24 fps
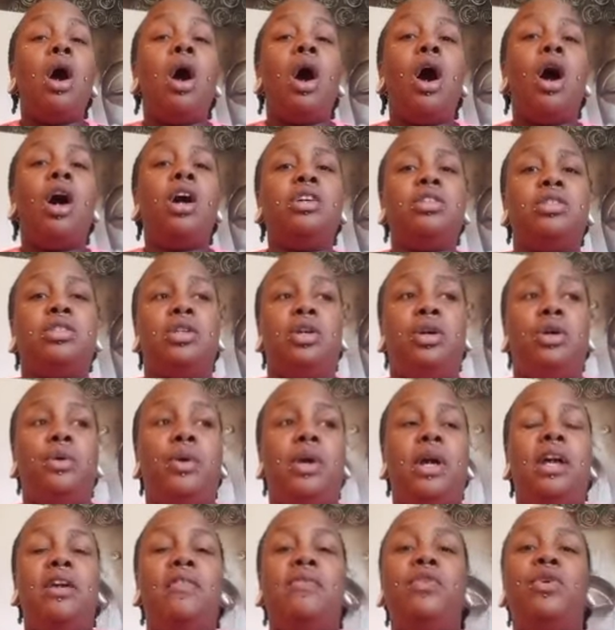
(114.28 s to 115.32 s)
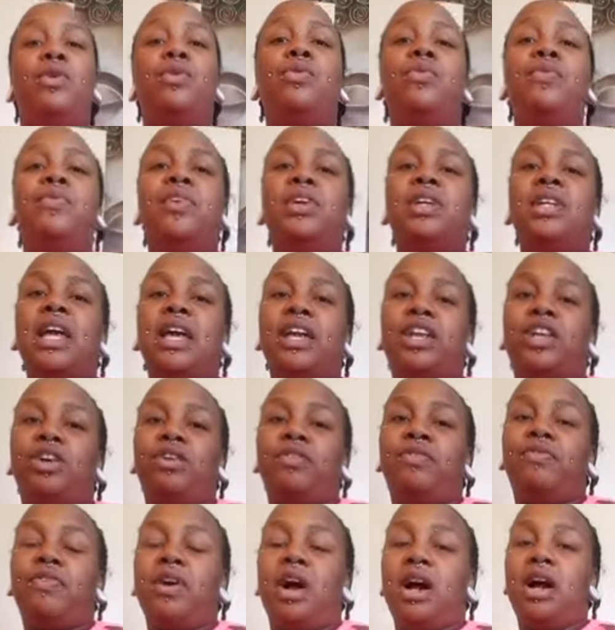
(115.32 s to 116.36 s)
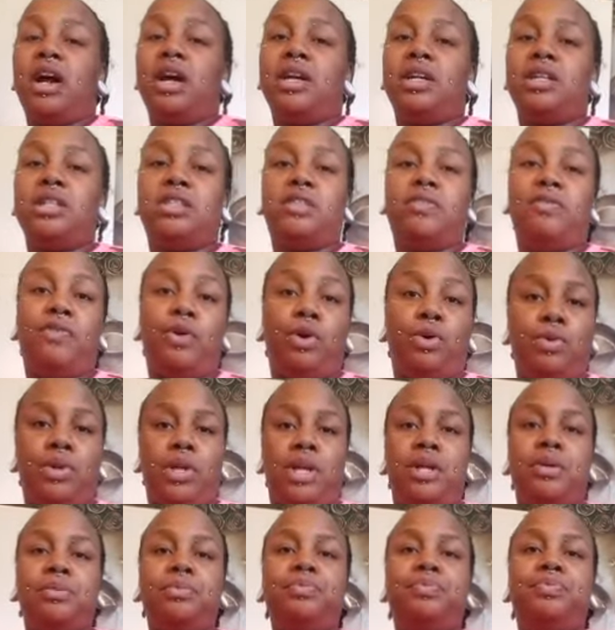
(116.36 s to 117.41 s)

Also, if you feel like your faja is folding,